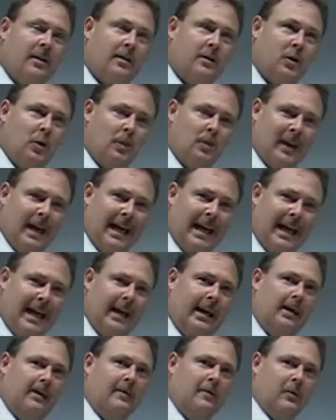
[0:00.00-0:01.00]
to
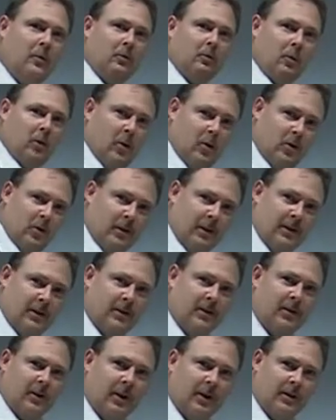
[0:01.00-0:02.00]
pay for road
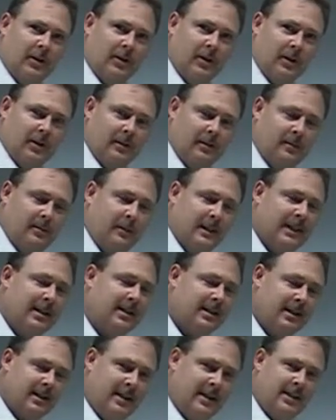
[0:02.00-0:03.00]
construction
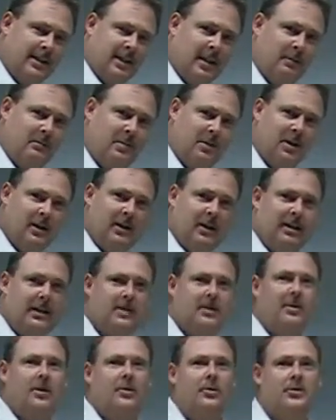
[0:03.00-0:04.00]
because the assumption
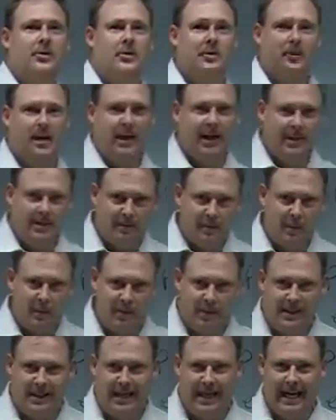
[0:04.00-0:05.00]
is those who buy the
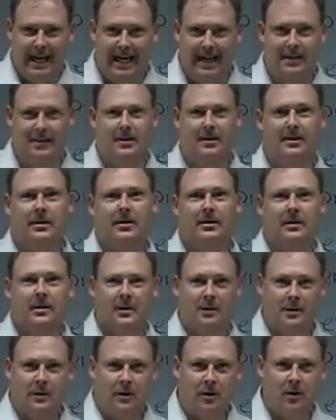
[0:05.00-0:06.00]
most gas
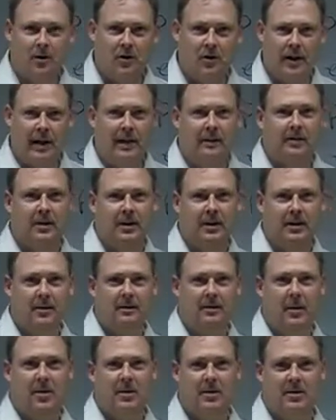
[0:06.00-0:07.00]
are traveling the
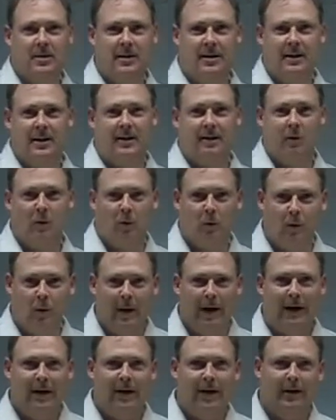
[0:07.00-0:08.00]
most, therefore
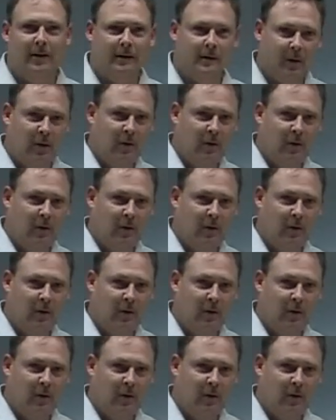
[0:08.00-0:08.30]
wearing the